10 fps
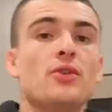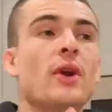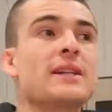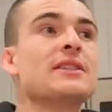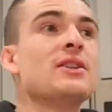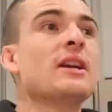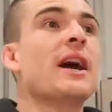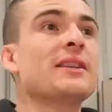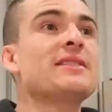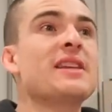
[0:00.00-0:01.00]
You guys literally
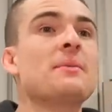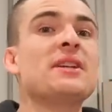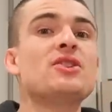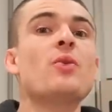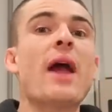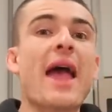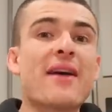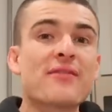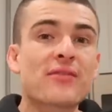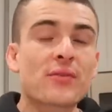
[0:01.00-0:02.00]
got to see me do
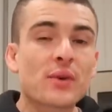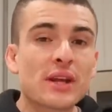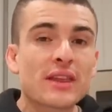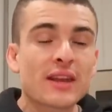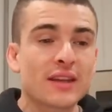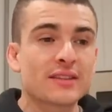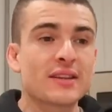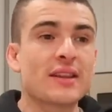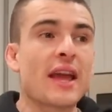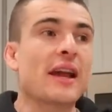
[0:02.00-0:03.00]
everything
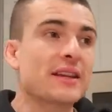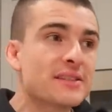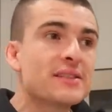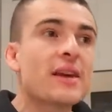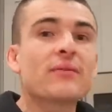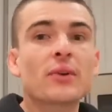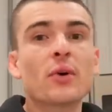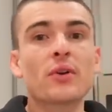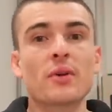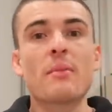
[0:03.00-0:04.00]
today except for
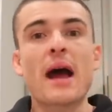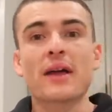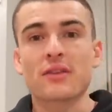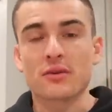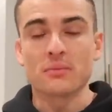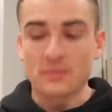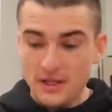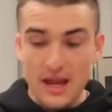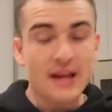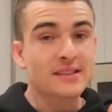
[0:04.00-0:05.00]
going to the bathroom.
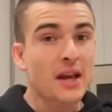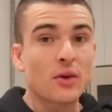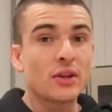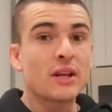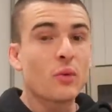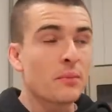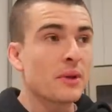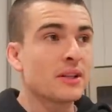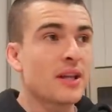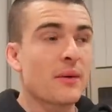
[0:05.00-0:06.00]
Yes, I only eat one
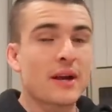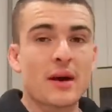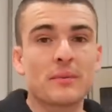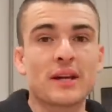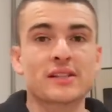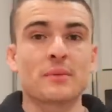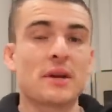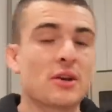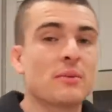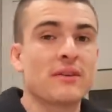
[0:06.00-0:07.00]
meal a day right now because I'm
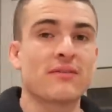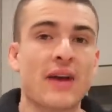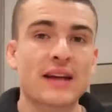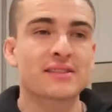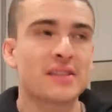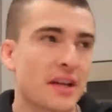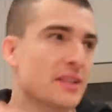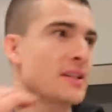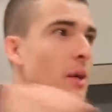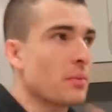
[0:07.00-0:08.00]
intermittent fasting.
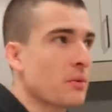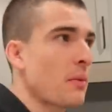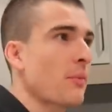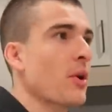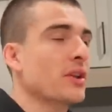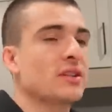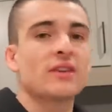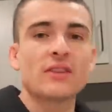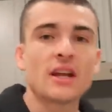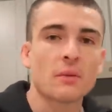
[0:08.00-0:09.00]
It's helping with my
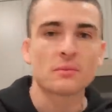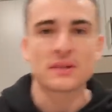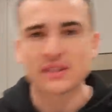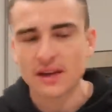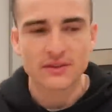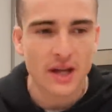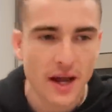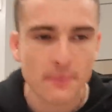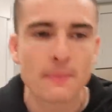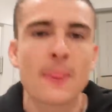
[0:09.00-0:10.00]
productivity, helping me save
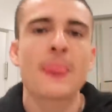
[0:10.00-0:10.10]
time.